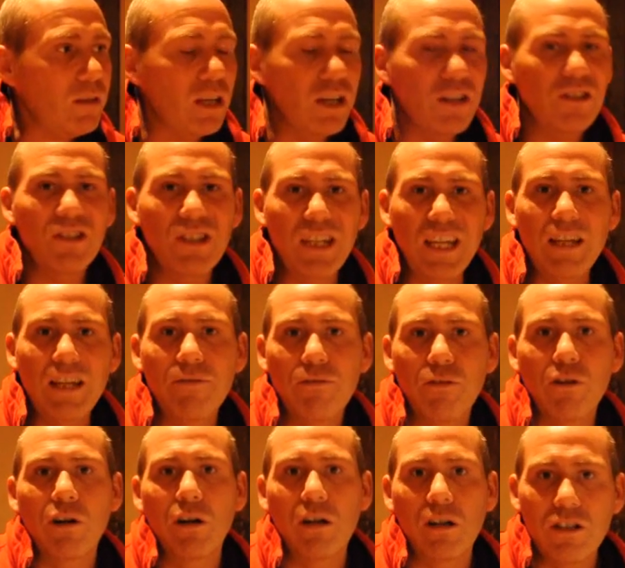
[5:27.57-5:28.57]
a seed
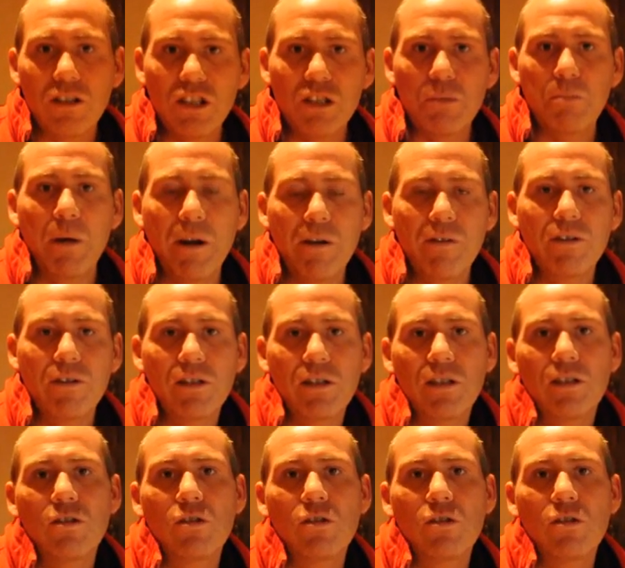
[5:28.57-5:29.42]
for a conspiracy.